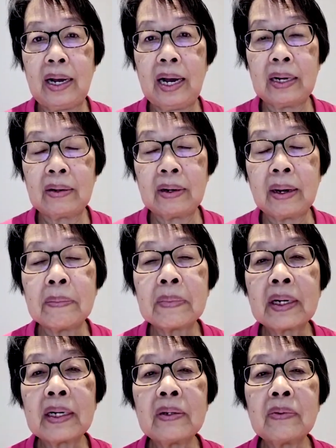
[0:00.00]
Uncle
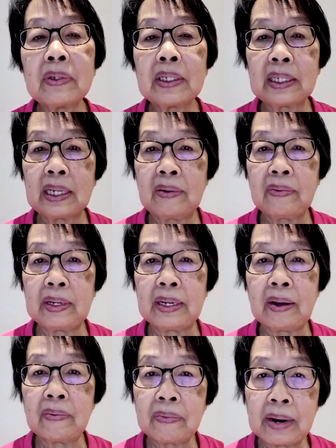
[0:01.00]
Amran was given
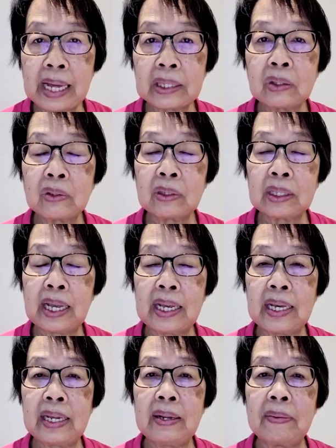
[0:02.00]
a flat to stay
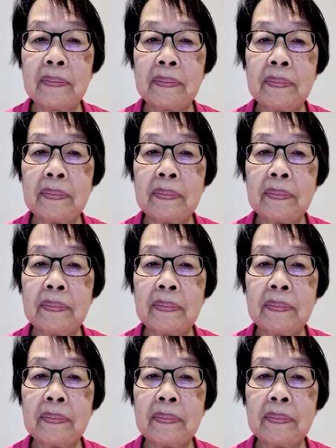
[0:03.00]
in.